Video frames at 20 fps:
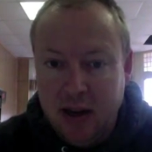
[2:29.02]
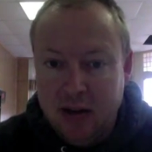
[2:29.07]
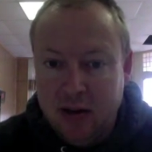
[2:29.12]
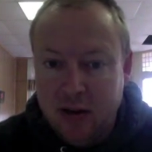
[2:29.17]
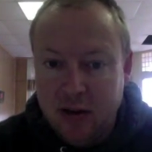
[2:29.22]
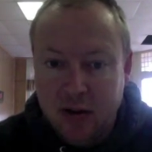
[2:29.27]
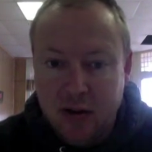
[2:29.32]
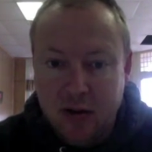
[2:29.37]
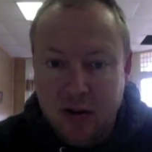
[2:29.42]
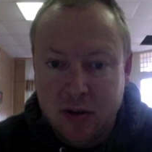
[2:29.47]

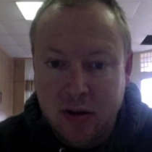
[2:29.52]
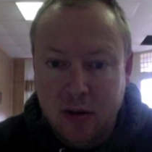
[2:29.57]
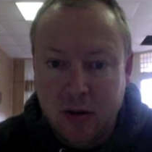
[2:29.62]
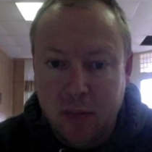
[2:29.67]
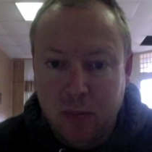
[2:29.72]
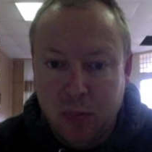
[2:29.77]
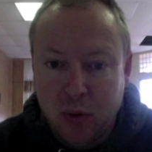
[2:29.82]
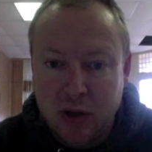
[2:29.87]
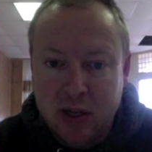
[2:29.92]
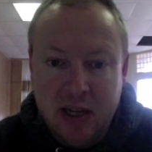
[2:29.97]
to
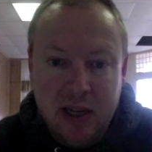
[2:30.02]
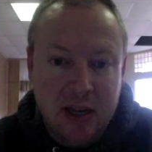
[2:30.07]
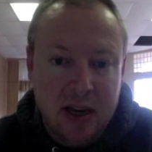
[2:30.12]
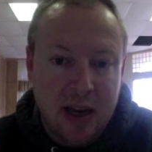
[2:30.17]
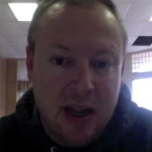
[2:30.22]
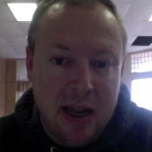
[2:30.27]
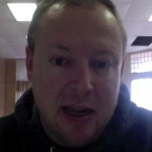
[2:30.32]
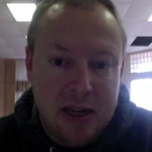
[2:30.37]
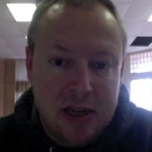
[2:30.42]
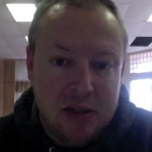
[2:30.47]
pretend
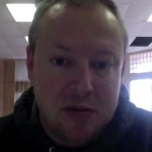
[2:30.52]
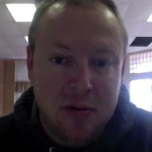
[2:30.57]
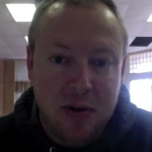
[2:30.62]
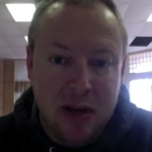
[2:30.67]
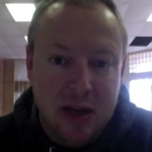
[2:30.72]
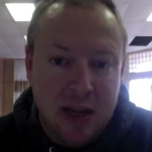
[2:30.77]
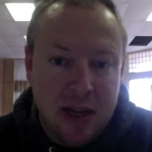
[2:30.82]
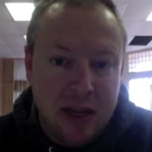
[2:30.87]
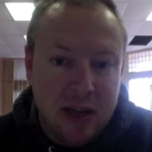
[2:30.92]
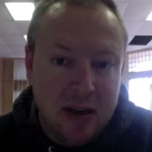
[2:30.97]
like it's
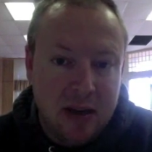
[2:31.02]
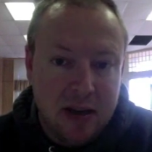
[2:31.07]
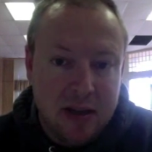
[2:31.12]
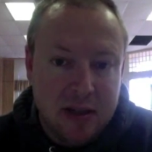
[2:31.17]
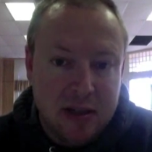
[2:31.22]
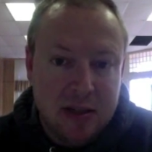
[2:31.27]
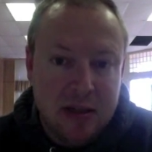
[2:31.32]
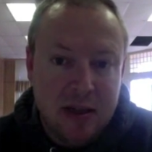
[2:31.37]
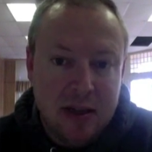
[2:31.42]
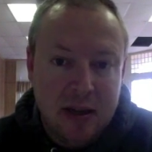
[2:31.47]

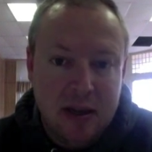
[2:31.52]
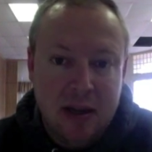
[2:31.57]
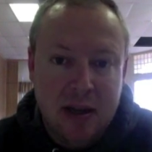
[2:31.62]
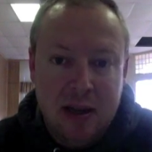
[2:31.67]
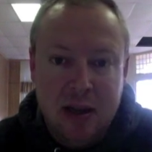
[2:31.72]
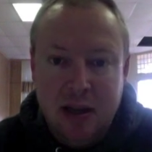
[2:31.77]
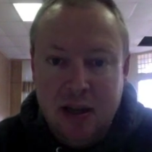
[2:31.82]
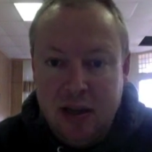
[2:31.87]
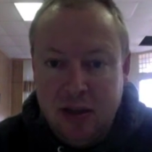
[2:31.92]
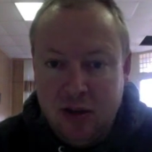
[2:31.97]
ridiculous,
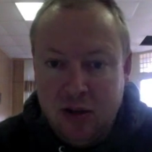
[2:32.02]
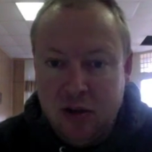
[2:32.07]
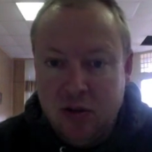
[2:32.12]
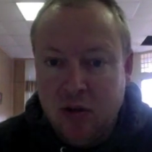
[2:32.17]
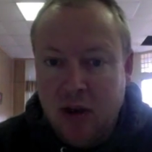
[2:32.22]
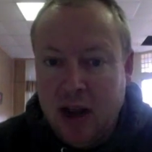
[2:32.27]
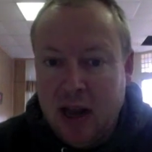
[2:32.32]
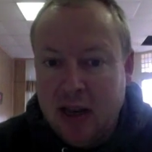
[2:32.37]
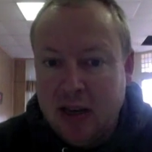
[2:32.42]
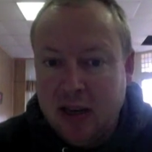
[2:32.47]
to
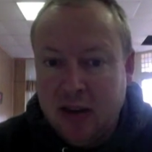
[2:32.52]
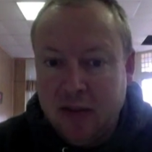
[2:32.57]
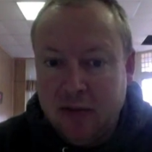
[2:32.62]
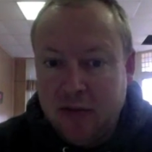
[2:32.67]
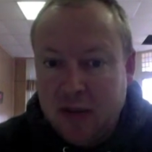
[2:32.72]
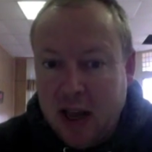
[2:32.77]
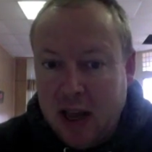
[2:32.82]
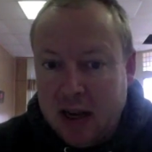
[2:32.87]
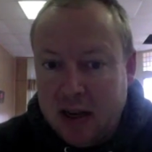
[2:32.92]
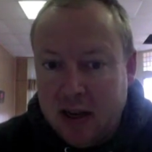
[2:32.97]
try and
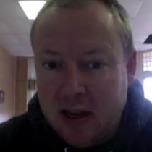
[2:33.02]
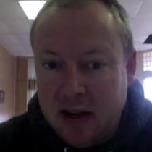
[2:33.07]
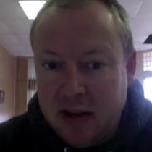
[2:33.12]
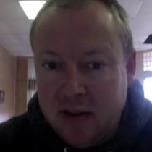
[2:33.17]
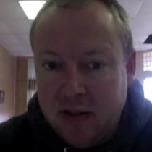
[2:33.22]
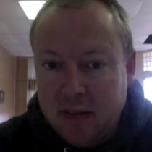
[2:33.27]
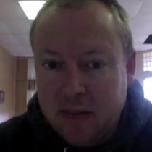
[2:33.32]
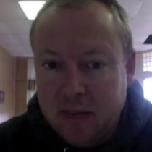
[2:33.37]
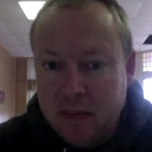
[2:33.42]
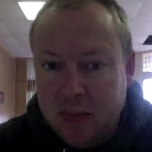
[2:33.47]
deflect it.
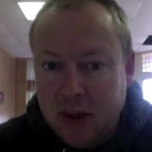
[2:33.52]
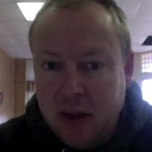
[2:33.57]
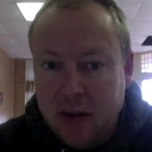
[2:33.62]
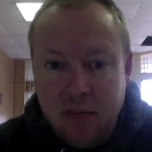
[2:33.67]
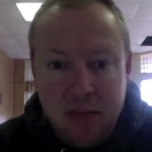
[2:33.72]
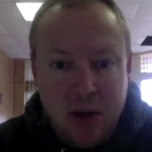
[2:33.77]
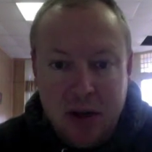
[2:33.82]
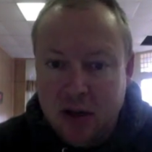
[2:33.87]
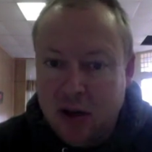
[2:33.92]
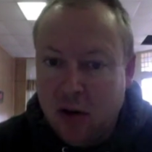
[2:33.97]

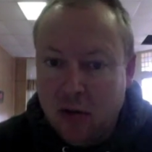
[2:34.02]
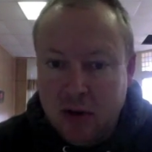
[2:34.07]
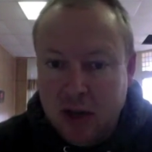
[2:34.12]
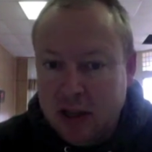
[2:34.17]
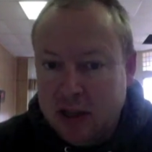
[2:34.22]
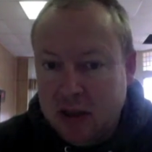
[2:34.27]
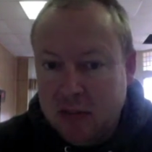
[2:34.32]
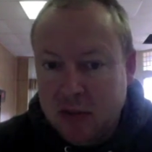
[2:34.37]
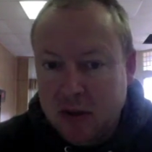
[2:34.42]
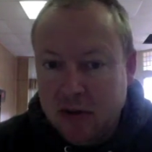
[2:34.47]
But don't
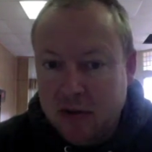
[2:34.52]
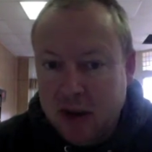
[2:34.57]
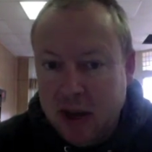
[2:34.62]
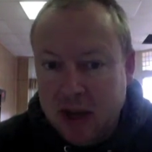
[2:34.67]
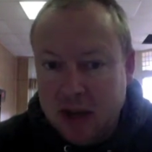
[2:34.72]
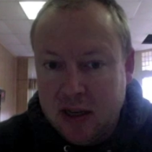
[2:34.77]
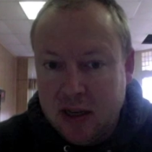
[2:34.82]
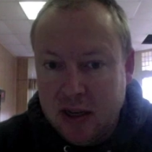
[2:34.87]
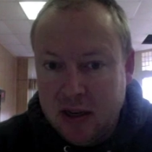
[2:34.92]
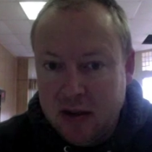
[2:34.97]
let them
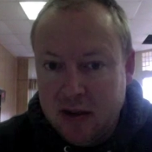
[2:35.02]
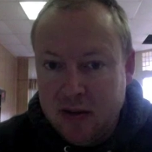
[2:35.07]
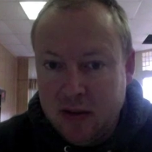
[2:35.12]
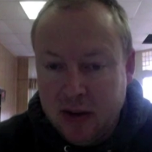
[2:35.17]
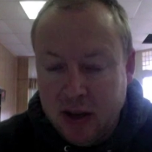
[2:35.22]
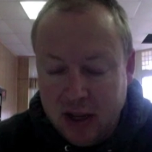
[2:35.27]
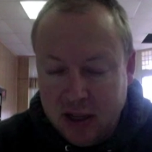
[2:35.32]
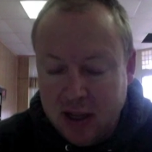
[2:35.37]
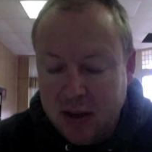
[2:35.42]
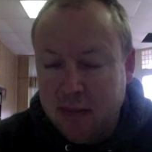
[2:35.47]
deflect it.
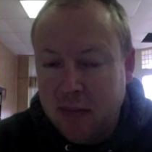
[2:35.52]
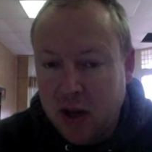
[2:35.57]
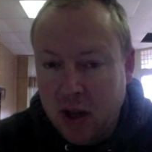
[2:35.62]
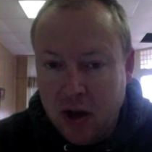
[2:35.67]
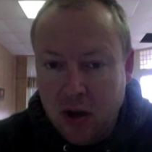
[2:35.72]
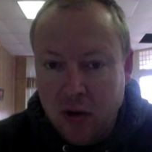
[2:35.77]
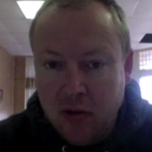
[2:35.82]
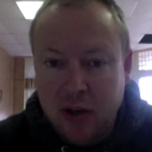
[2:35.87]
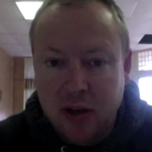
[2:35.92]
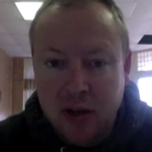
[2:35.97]
Let them
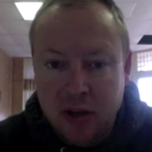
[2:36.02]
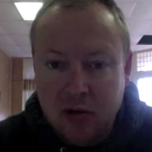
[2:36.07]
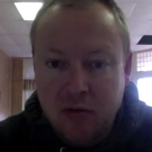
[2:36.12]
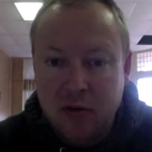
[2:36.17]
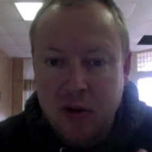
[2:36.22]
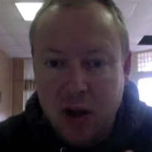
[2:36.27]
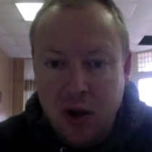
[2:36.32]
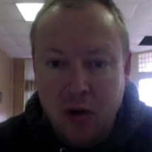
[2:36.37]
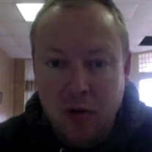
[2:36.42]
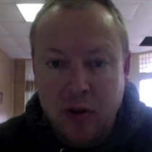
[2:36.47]
know that
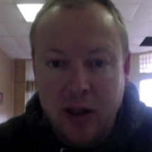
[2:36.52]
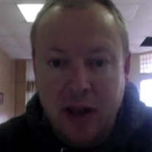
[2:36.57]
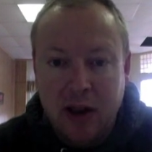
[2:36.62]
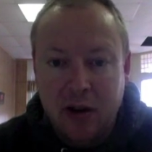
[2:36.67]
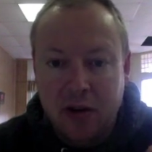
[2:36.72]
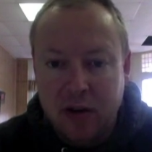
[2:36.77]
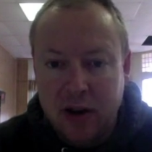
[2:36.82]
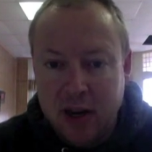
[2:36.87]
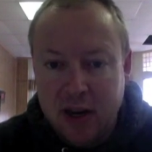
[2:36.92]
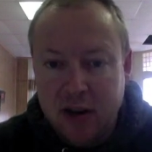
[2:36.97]
they
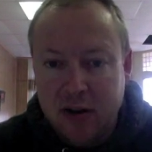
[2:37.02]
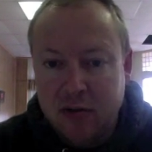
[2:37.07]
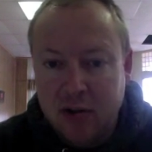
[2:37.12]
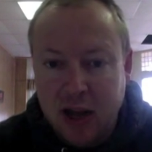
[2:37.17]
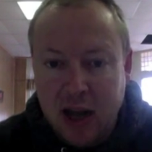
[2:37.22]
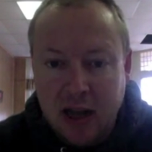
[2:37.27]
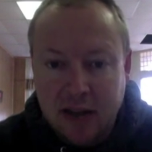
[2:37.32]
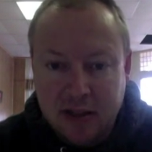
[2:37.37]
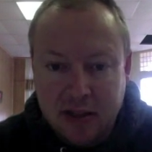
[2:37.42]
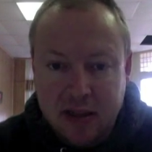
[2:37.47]
are
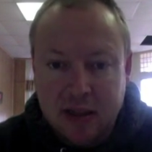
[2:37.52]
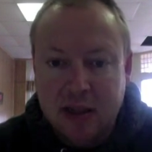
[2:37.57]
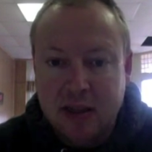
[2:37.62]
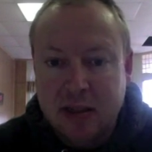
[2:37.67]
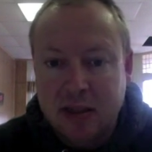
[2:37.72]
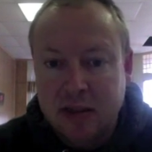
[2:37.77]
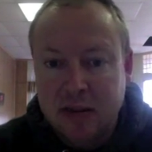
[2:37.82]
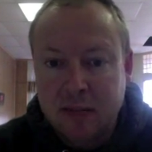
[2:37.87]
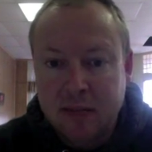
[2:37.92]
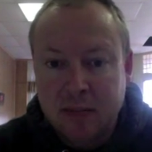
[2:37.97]

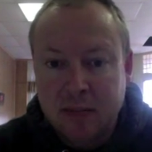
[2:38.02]
neo-Nazis